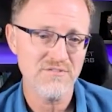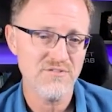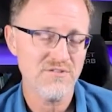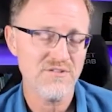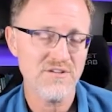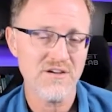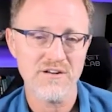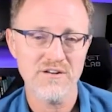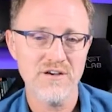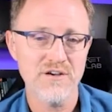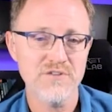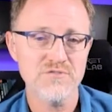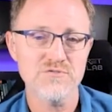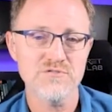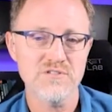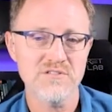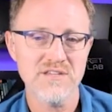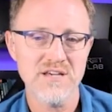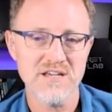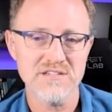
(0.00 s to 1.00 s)
They're talking
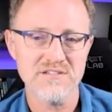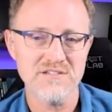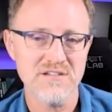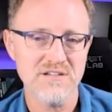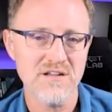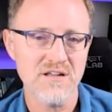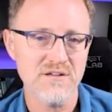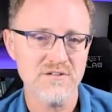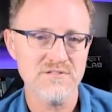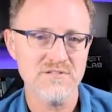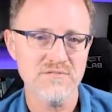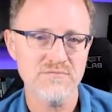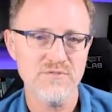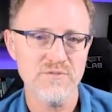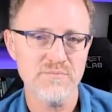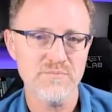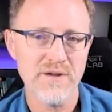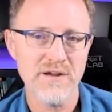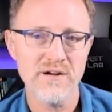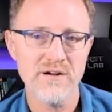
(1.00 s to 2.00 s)
hundreds of thousands of dollars in
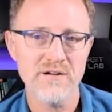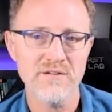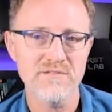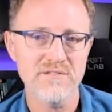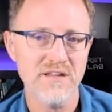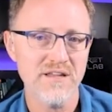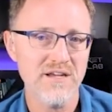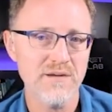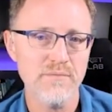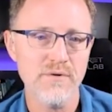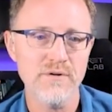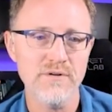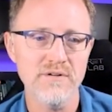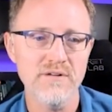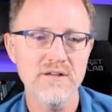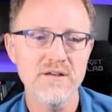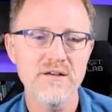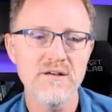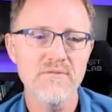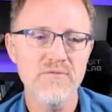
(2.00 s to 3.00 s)
repair and labor and
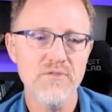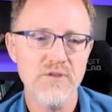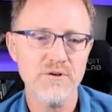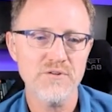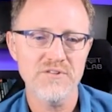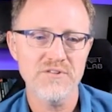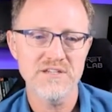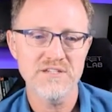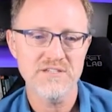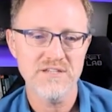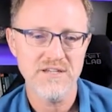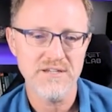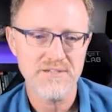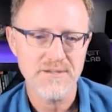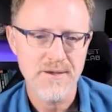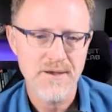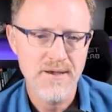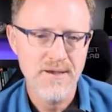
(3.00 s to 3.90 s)
all these things.